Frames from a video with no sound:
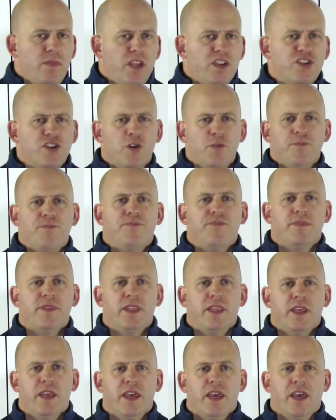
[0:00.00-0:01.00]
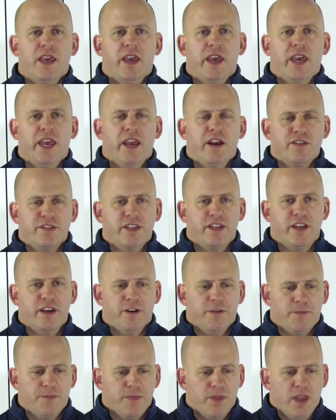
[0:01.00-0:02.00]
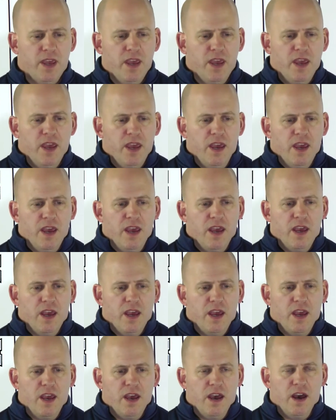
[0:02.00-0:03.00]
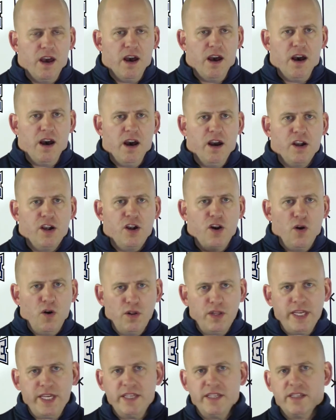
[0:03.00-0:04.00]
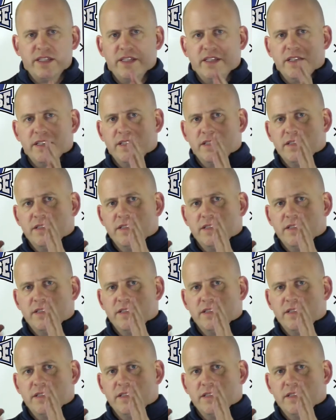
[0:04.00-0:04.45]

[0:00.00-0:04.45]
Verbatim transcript: So here's the deal. A goalie's